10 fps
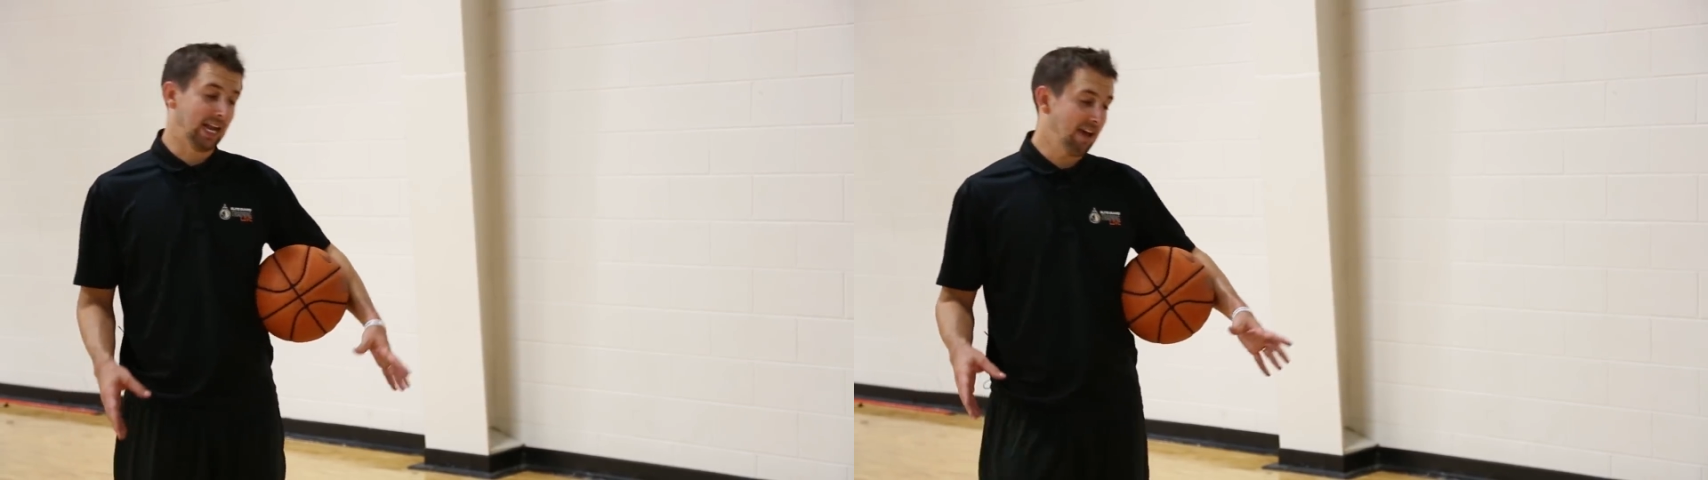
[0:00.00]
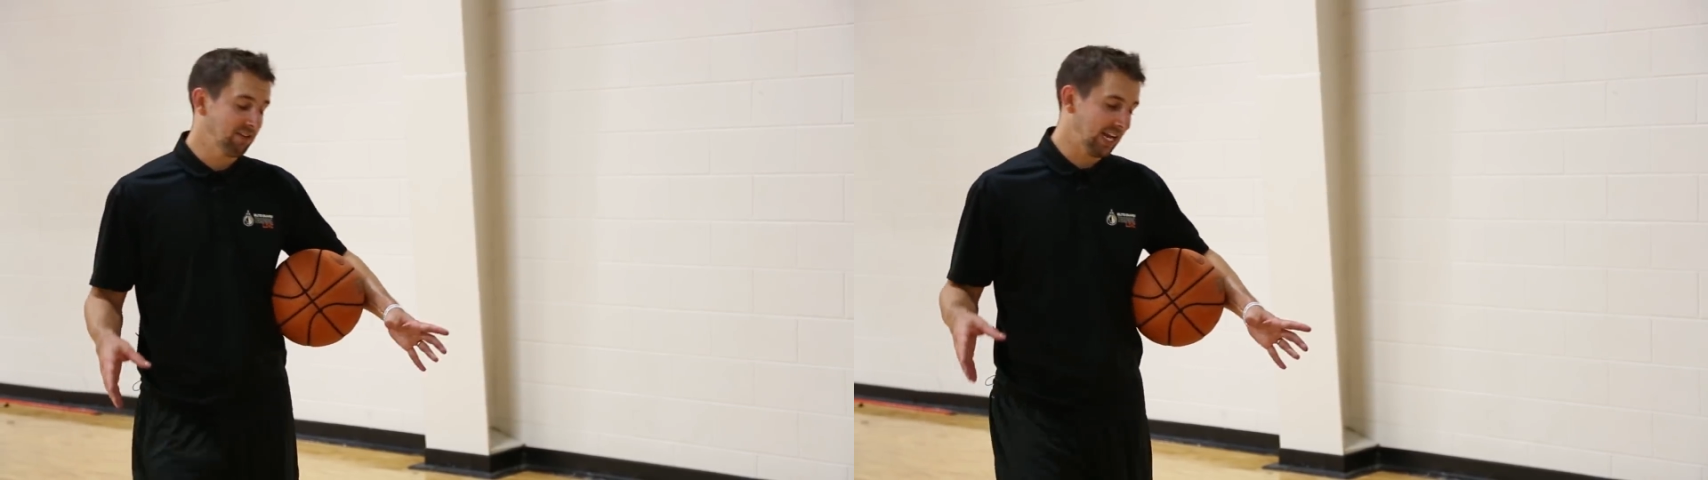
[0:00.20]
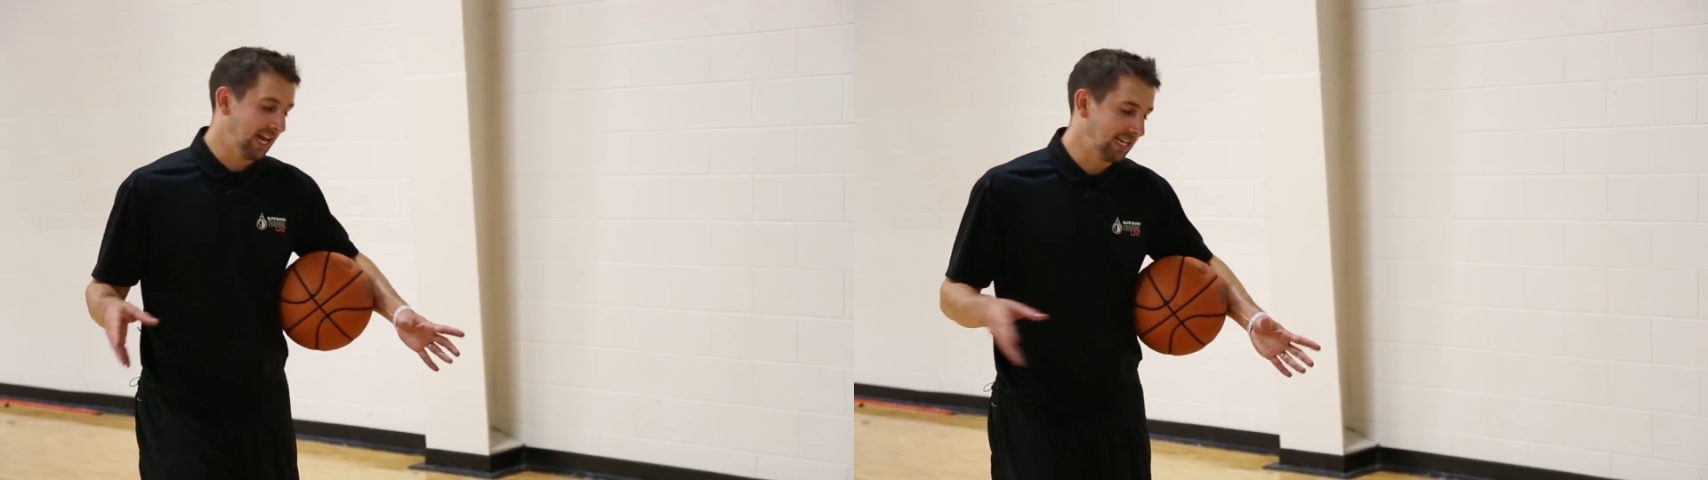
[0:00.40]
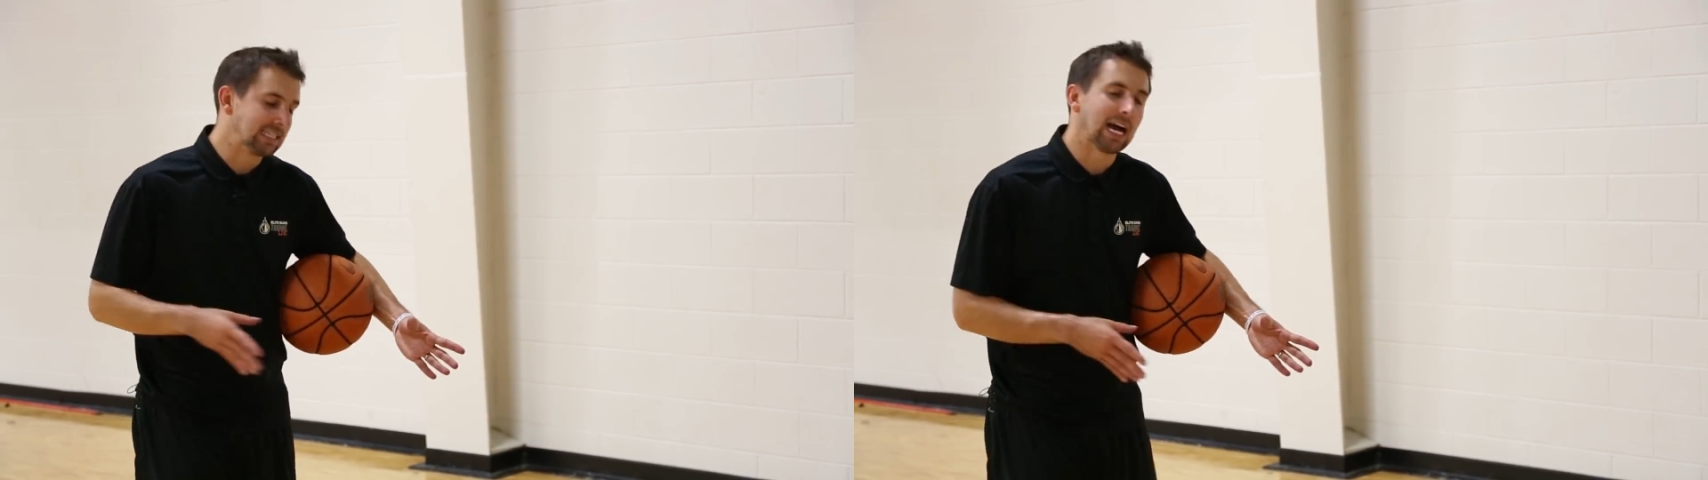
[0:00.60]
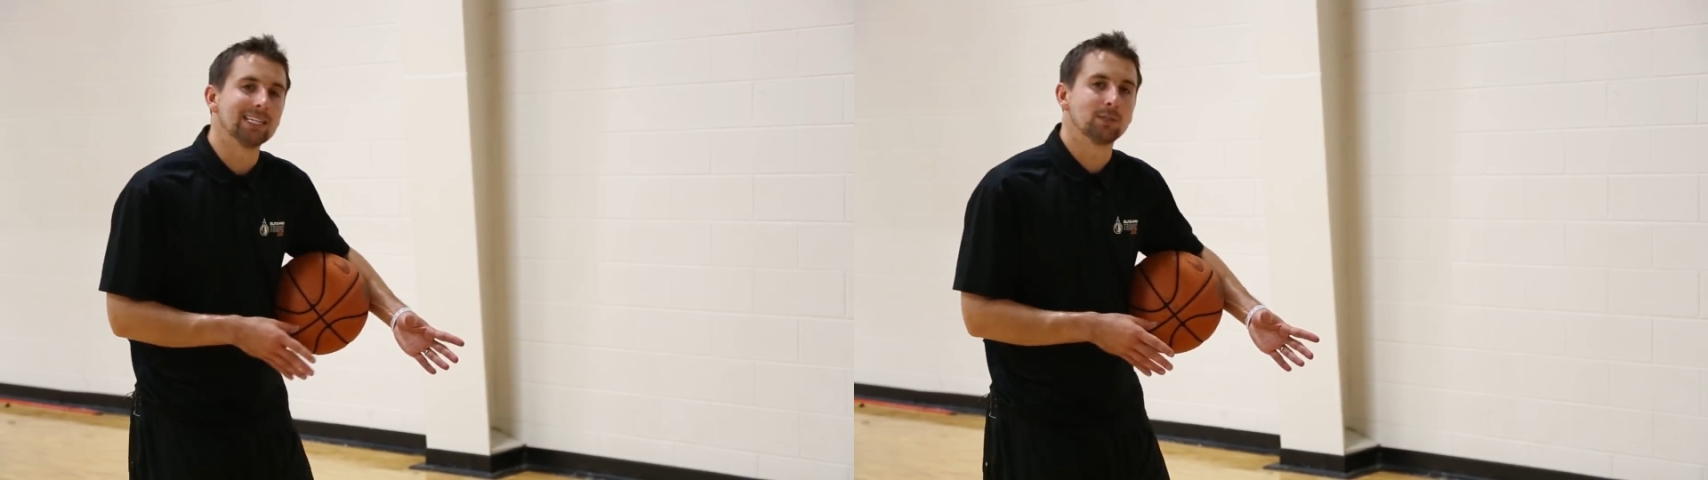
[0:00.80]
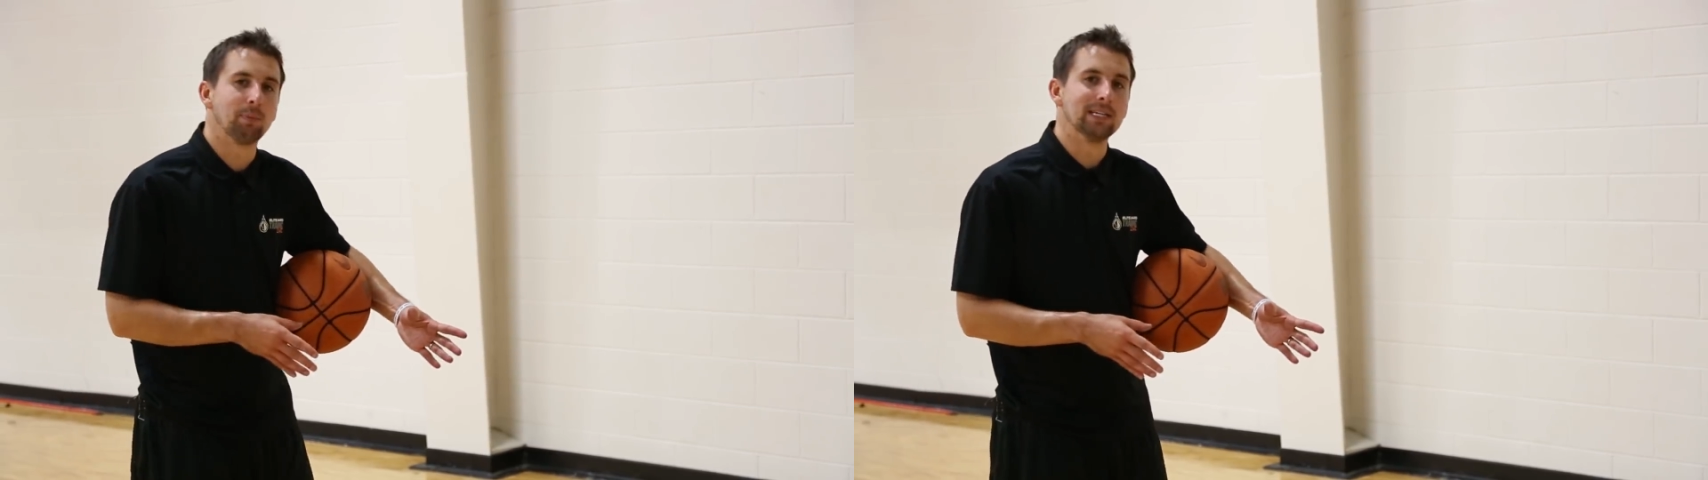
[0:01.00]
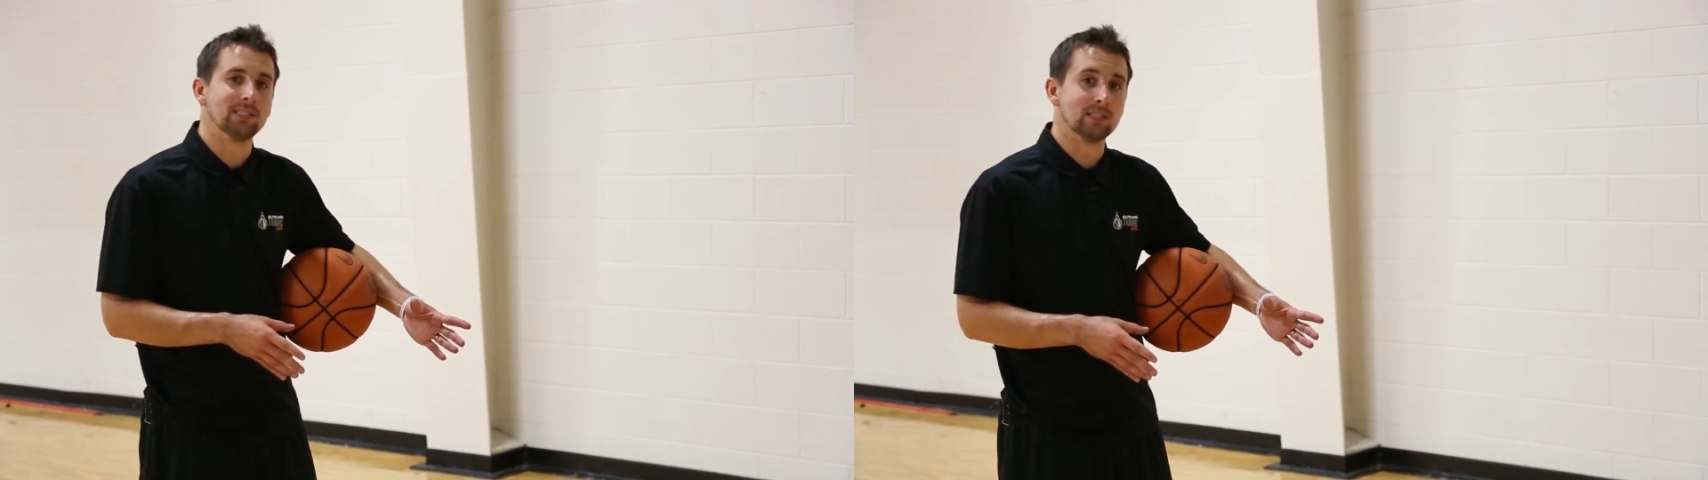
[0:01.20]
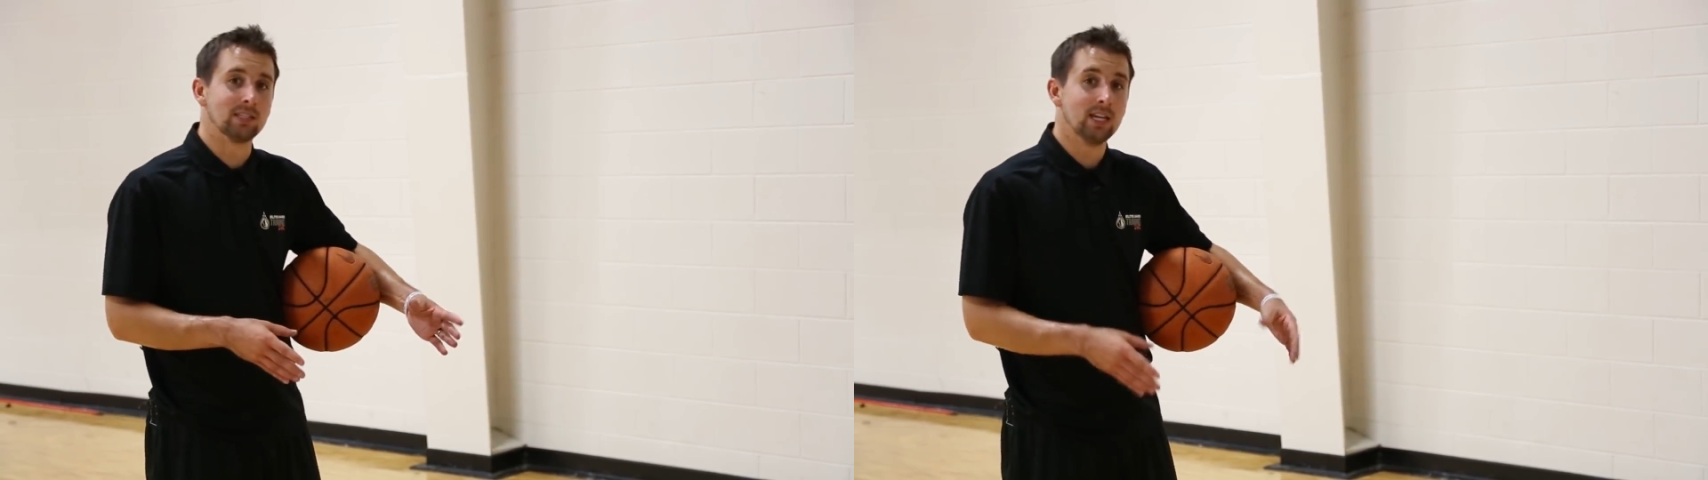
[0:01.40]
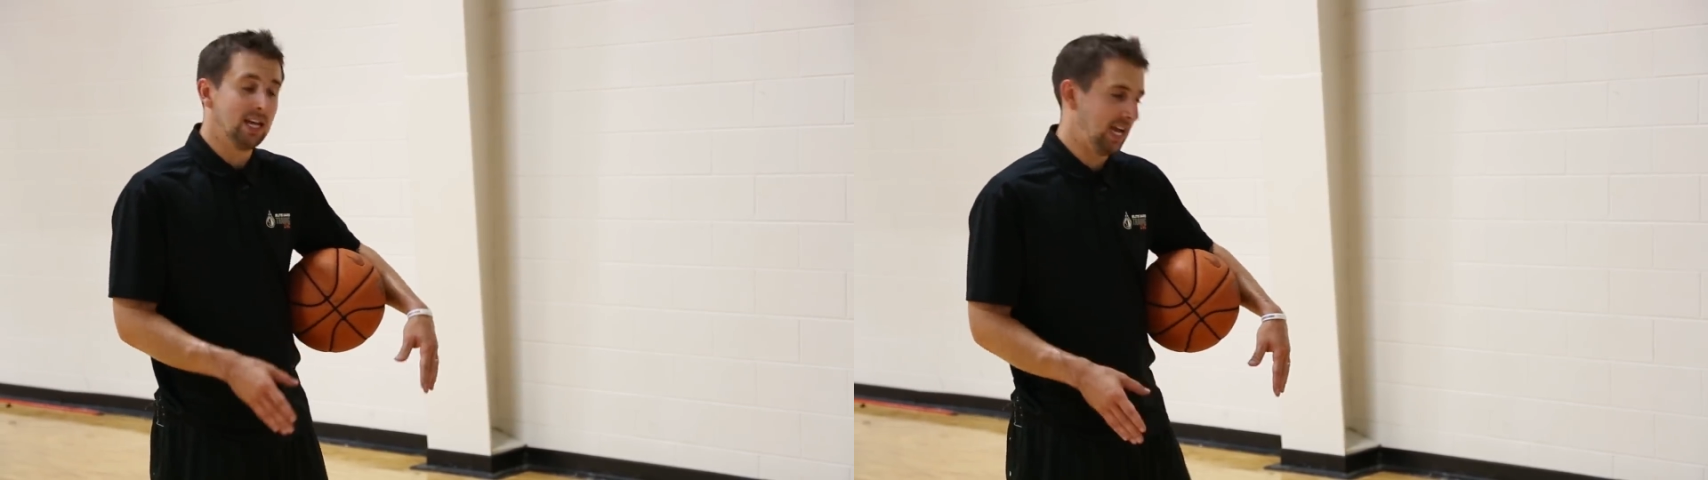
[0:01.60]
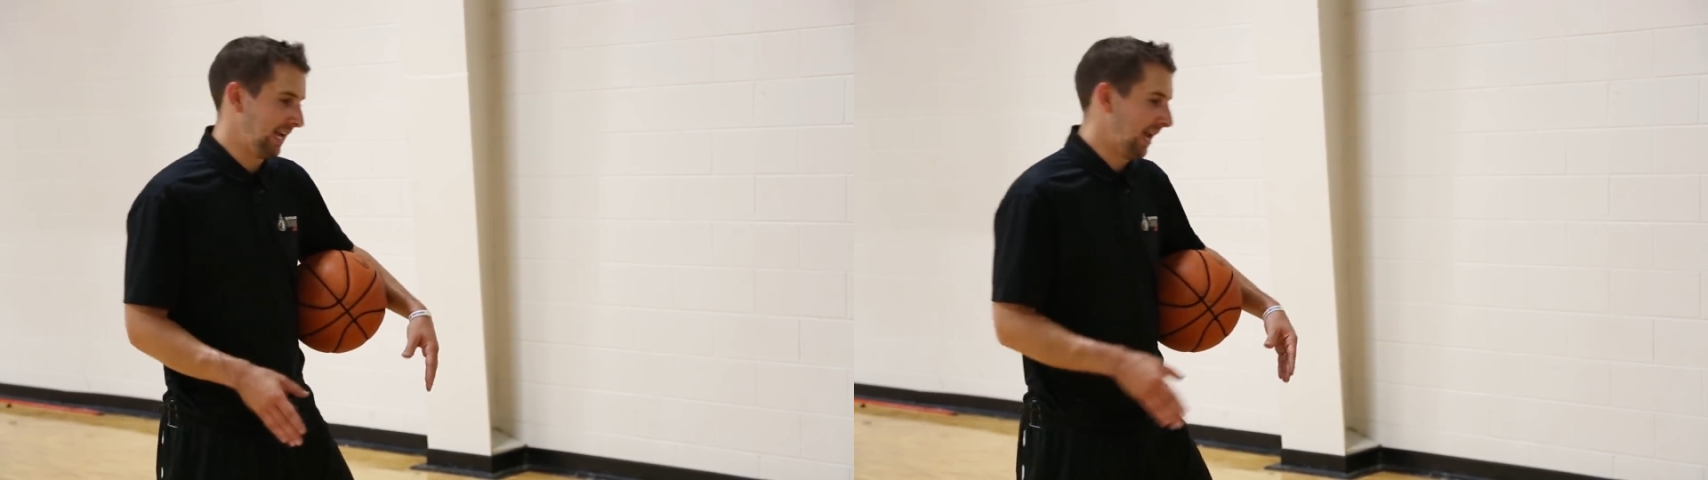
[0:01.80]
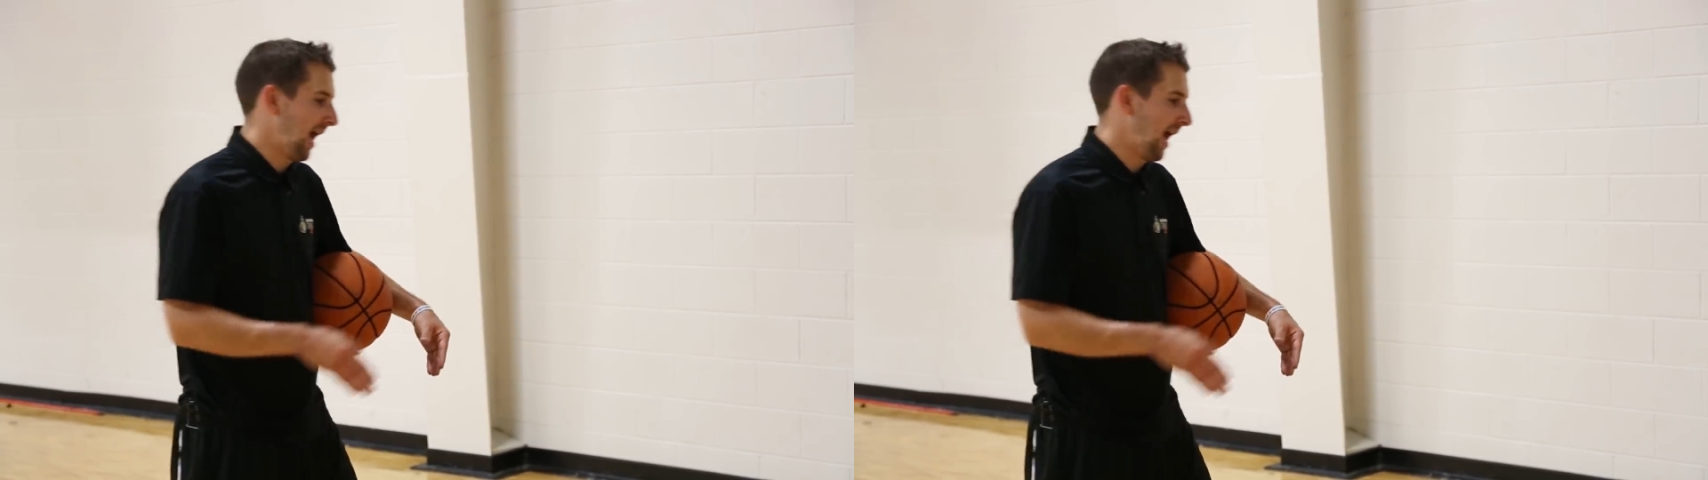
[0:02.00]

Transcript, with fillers: navigating tight spaces and